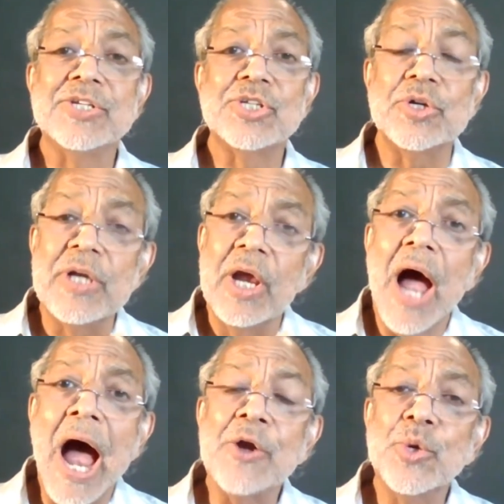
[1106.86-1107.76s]
And so
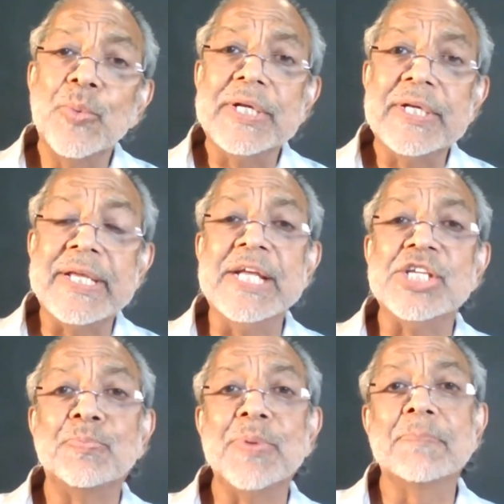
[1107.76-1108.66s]
how do we
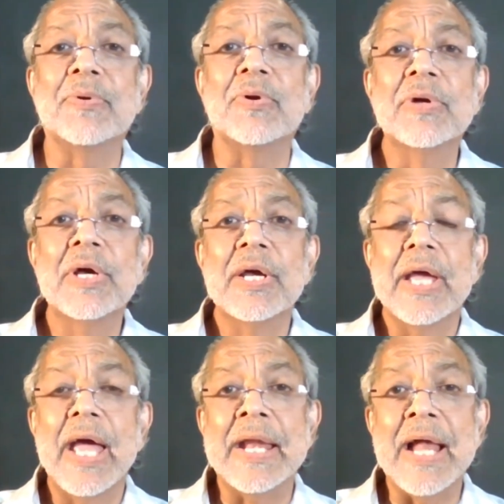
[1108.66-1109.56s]
teach people?
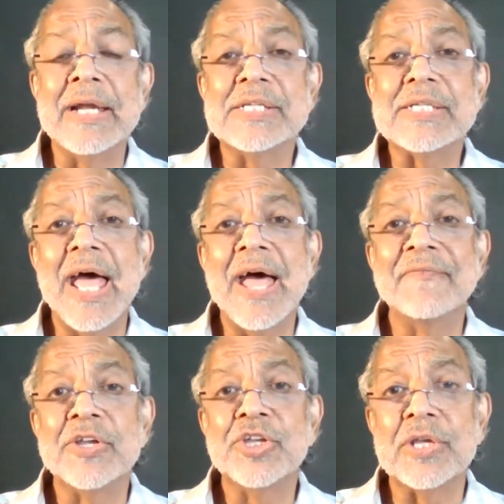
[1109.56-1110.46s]
And unless they
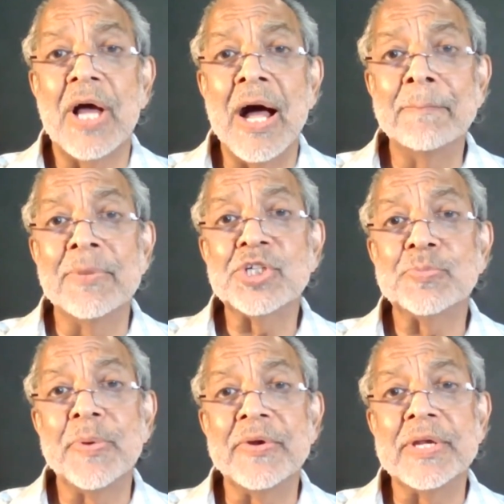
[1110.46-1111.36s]
have a humble
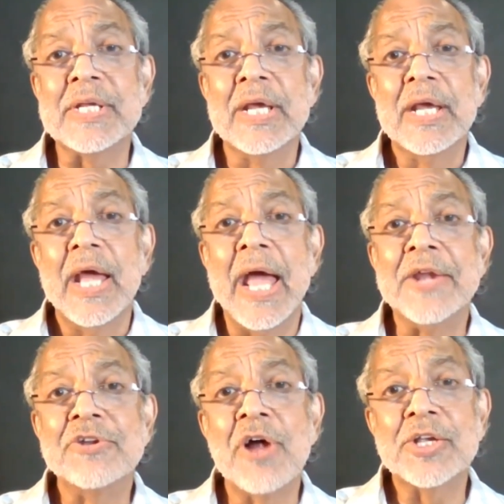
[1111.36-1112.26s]
spirit
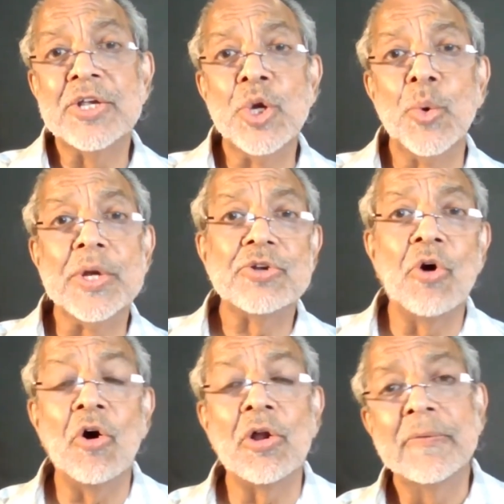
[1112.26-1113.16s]
and not know
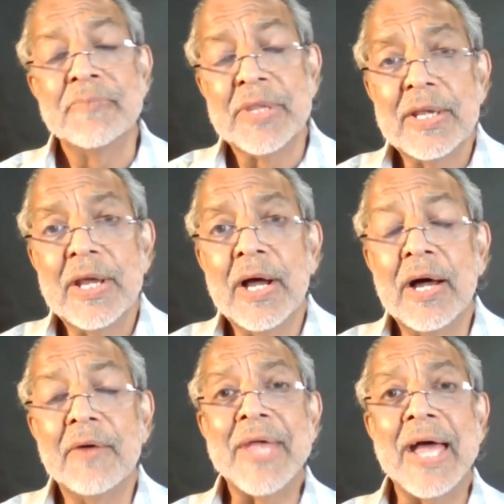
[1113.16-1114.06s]
it all,
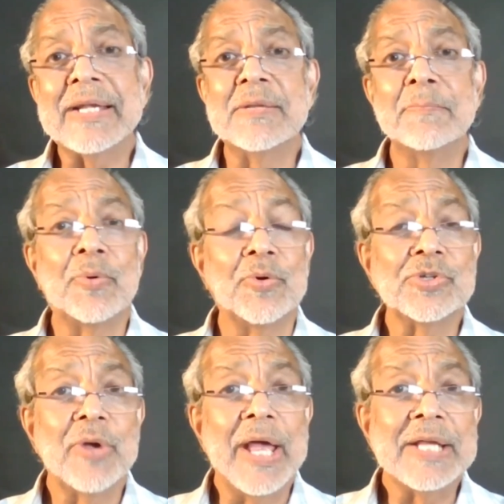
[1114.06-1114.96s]
uh, that is
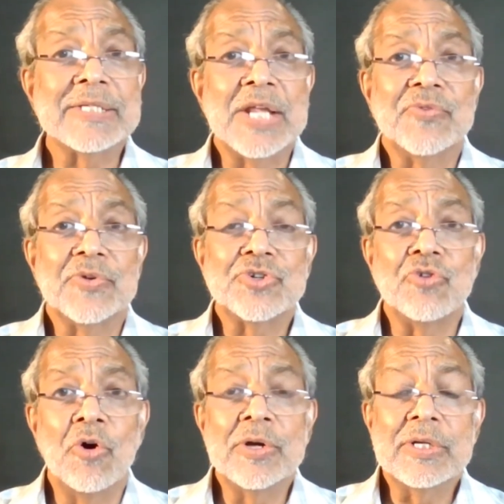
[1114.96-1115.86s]
important. So S stands for
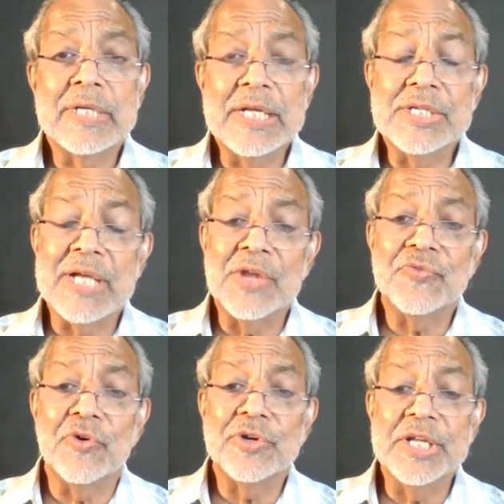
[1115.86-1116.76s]
strong, T
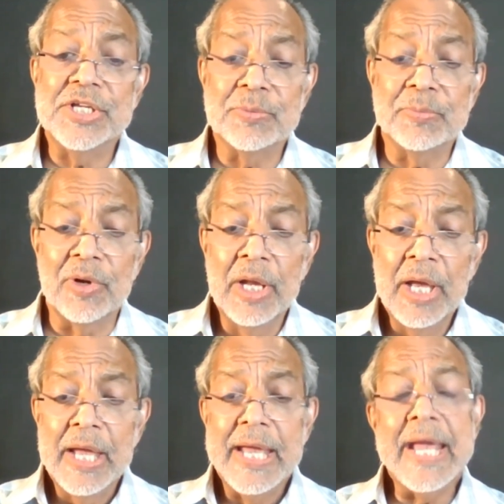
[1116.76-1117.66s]
stands for teachable,
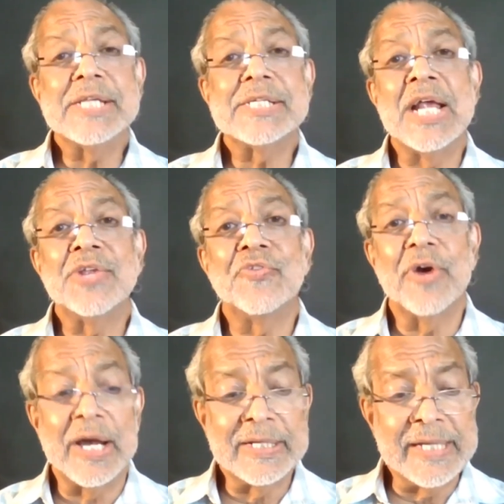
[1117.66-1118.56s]
A stands
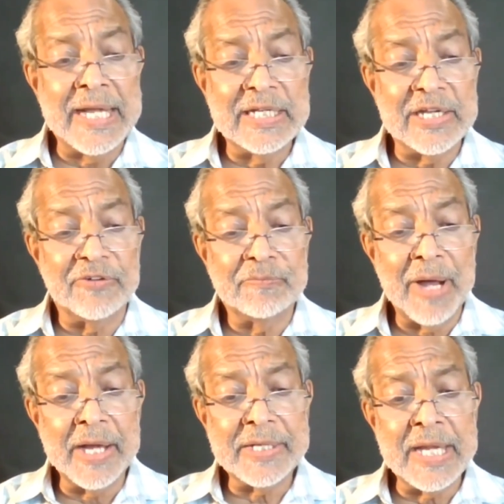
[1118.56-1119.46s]
for attentive.
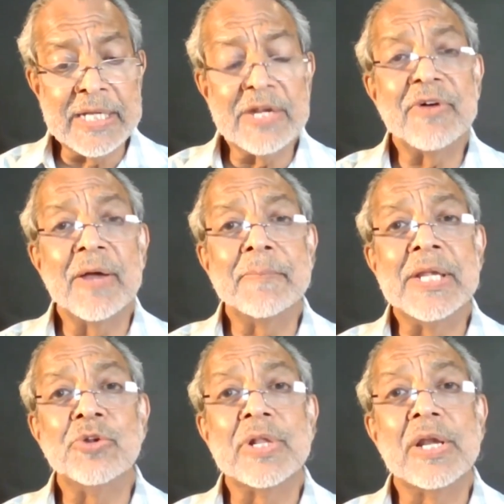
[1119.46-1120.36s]
By attentive, I
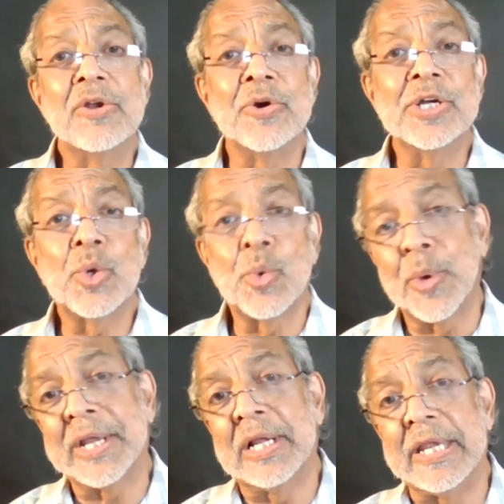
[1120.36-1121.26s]
mean, do they learn
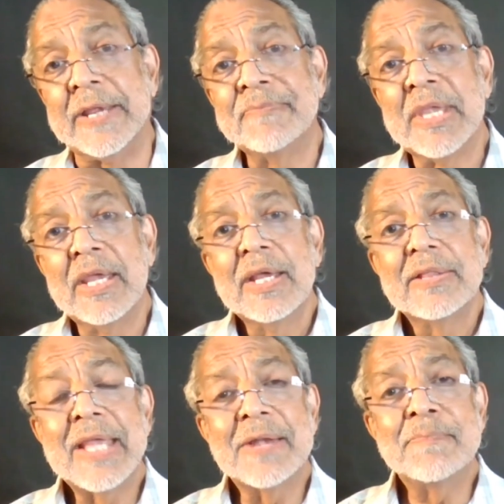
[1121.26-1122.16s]
quickly? Mm.
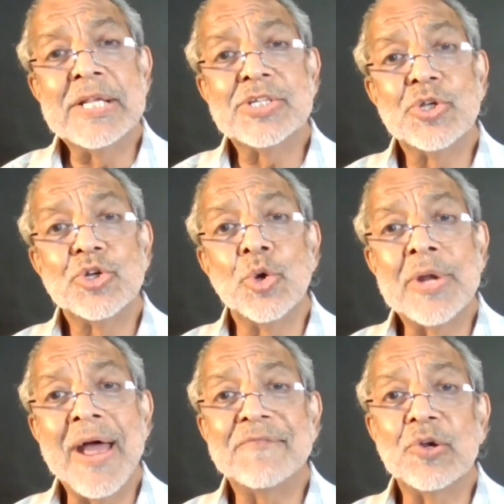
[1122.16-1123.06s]
That means you
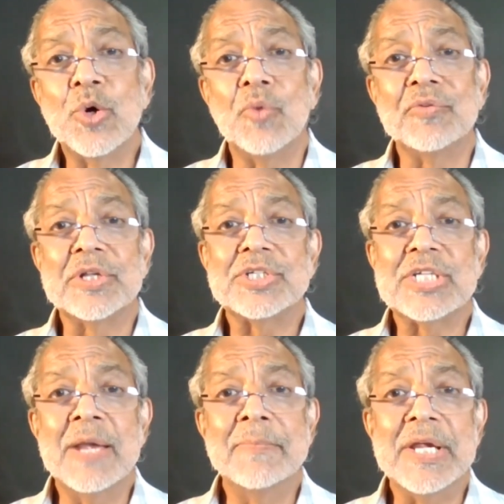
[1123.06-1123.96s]
don't have to go over the
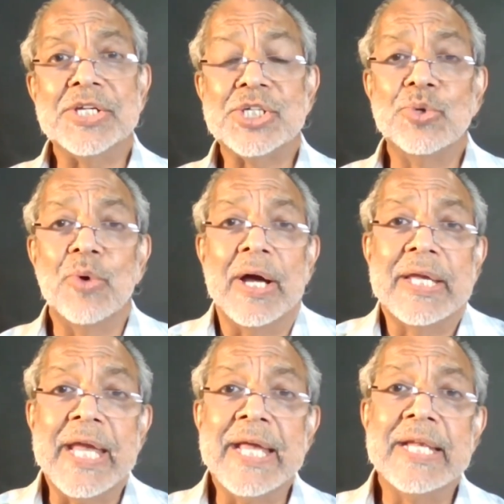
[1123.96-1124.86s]
same issue
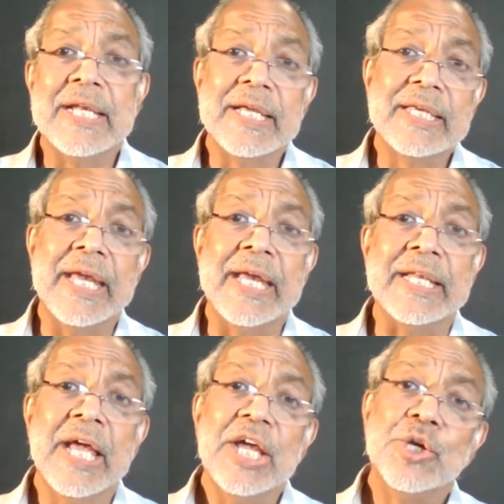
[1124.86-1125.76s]
again and
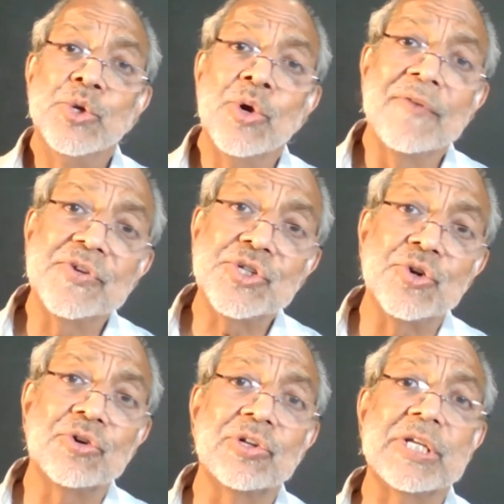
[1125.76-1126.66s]
again. You don't have to
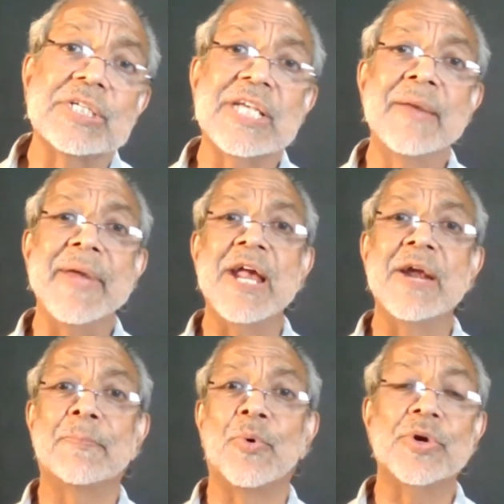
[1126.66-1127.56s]
circle the same
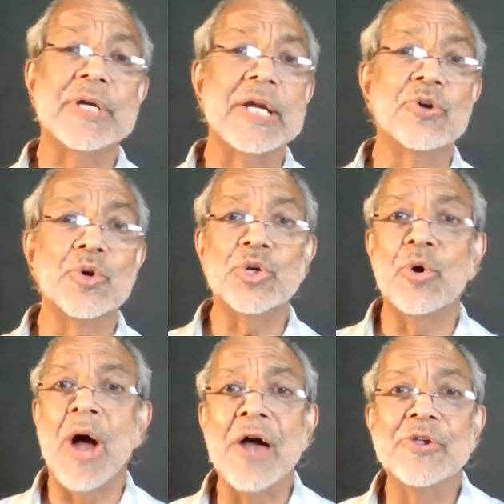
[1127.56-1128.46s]
airport and don't
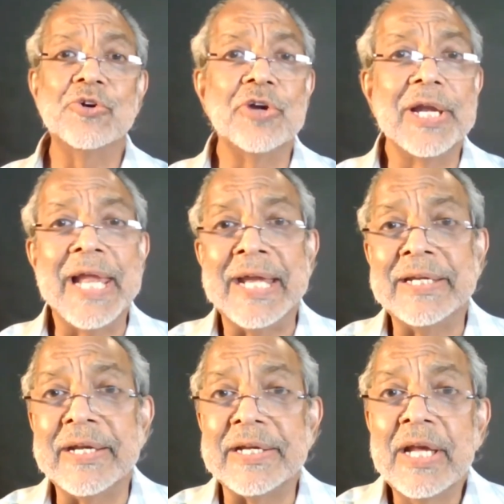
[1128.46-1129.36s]
know how you're going to
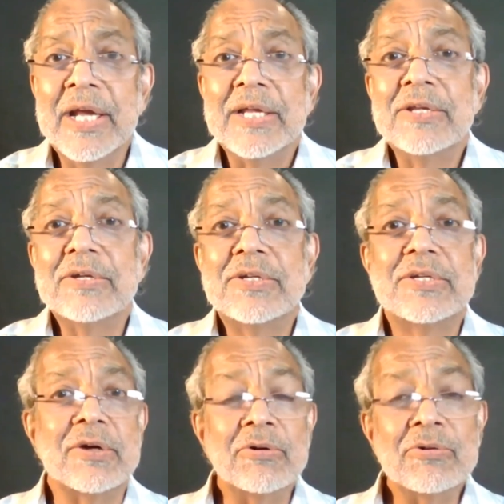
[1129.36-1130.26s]
land it. You
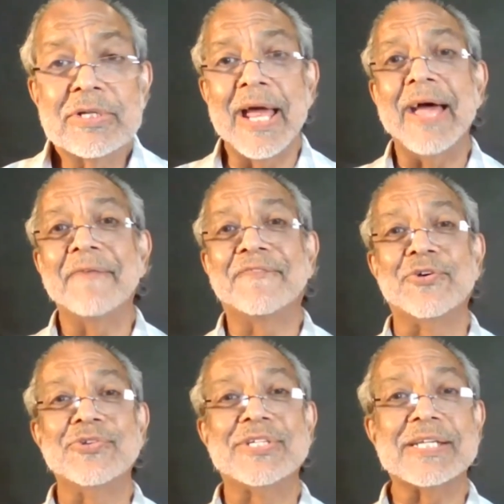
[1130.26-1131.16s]
don't have
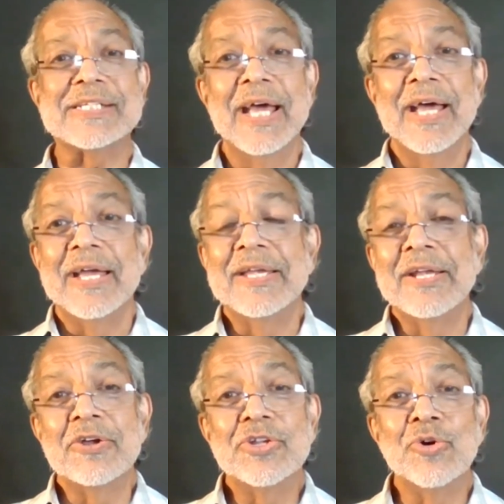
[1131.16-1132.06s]
to just,
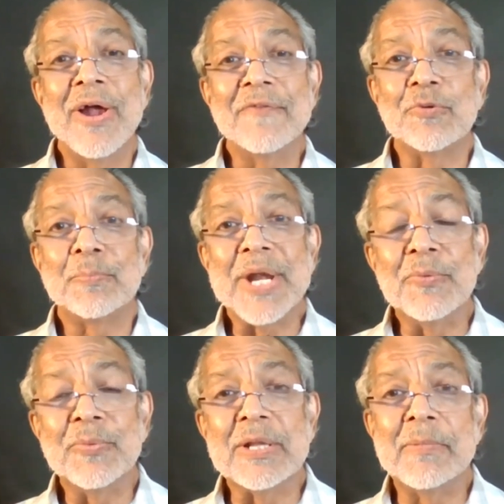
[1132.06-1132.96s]
you know, you don't have to
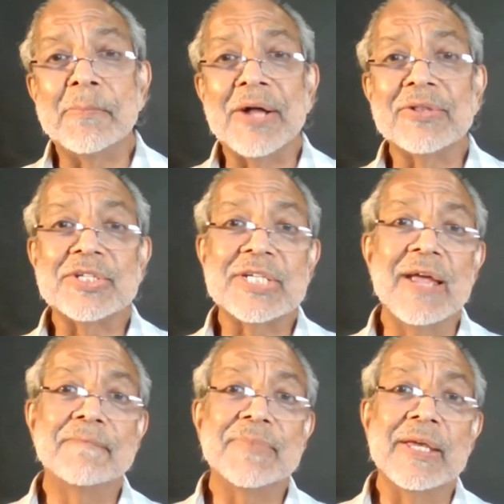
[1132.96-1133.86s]
pray with them about the
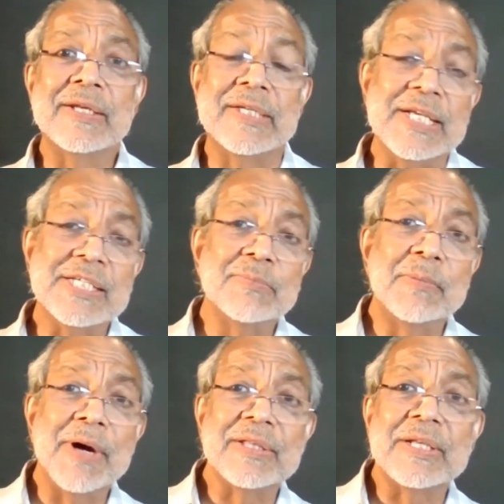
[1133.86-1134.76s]
same thing, teach
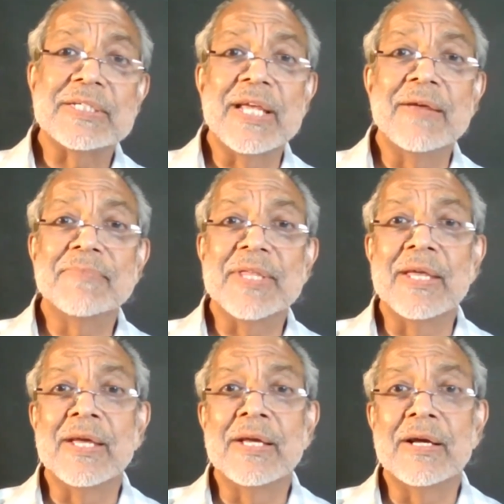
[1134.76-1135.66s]
them about the same
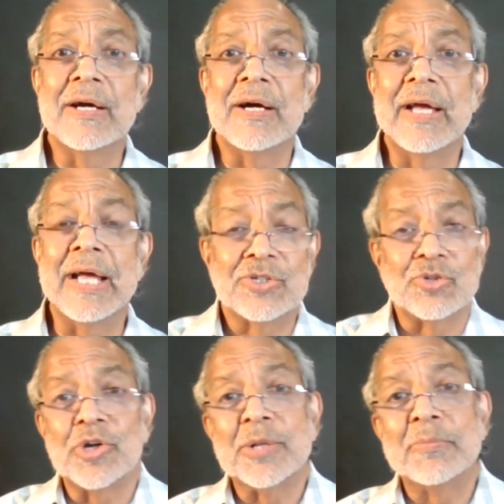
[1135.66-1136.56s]
thing, uh,
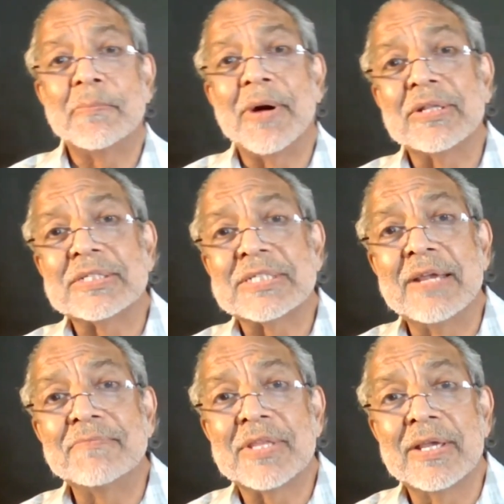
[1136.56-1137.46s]
exhort them about the
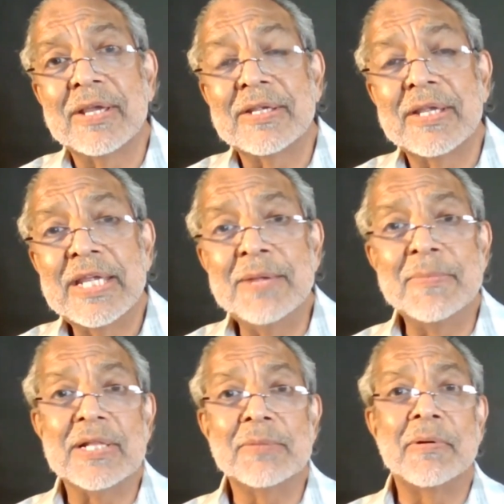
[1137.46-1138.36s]
same thing,
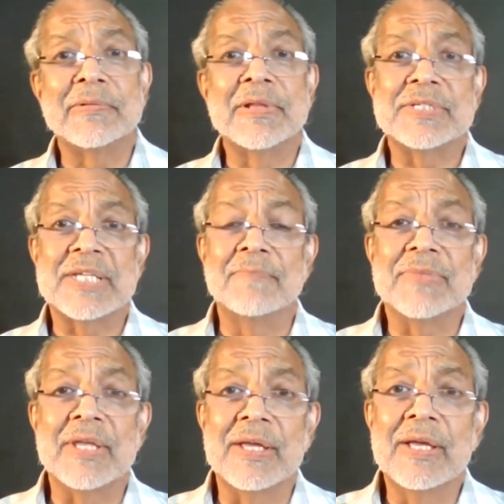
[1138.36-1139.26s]
email them about the
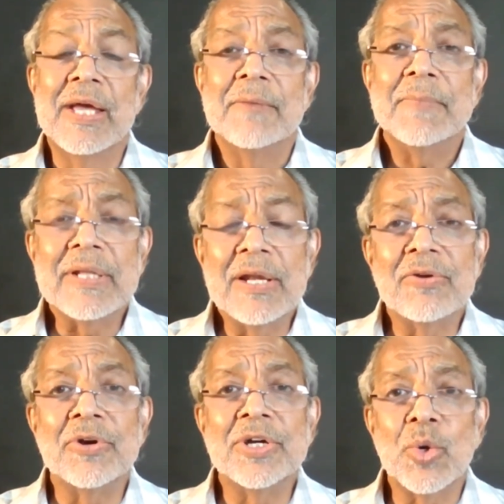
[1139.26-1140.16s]
same thing. But they
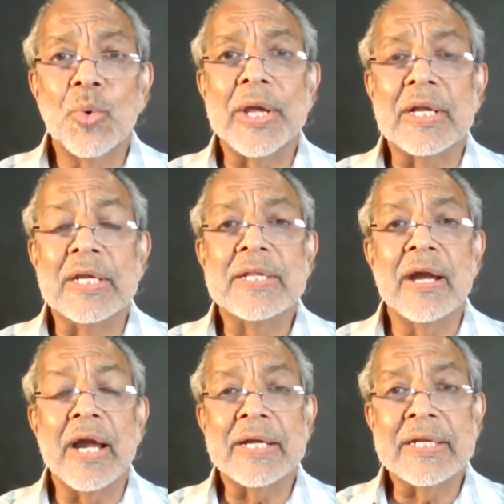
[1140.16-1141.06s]
learn quickly.
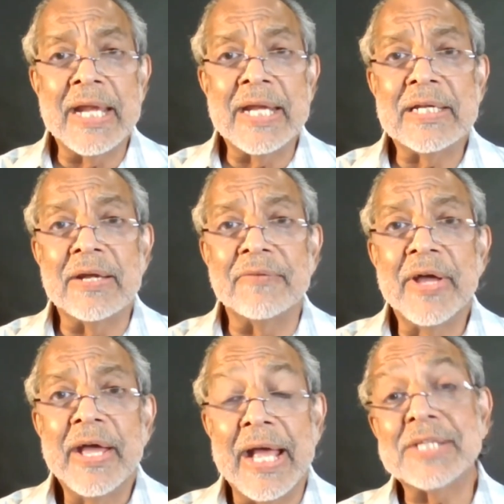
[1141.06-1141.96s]
They're attentive.
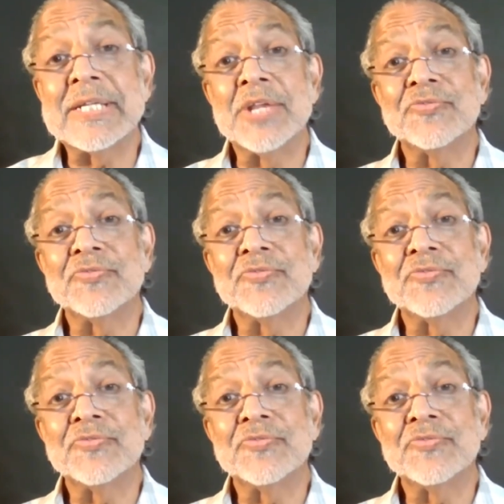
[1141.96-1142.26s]
S